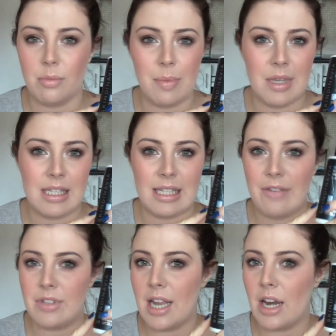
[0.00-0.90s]
to maybe
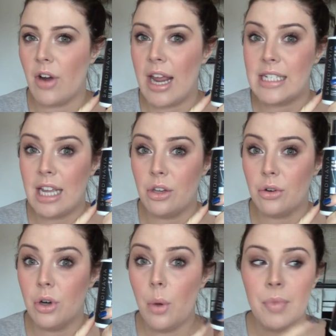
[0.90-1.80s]
17 or 18
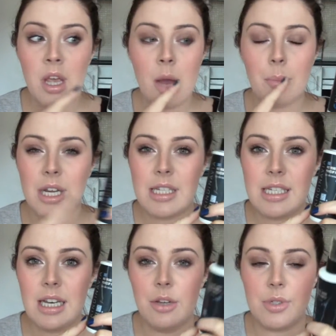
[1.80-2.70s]
euro, but I
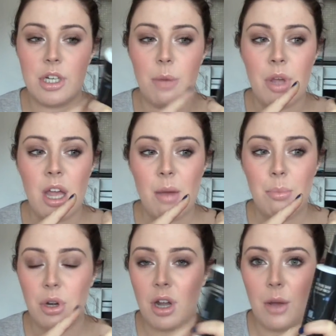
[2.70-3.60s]
still used it up,
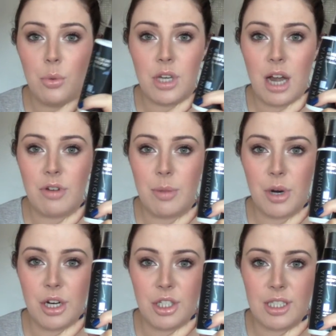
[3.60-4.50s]
but I would not
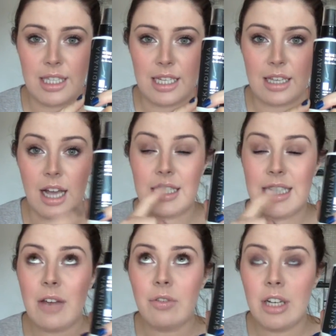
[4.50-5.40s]
repurchase this. I
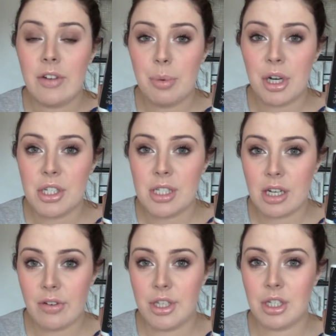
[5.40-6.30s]
definitely repurchase
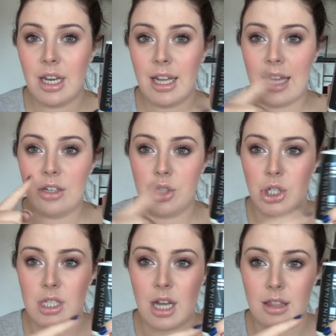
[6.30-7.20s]
the original again,
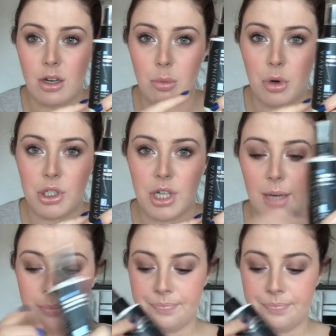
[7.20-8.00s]
just not the No More Shine.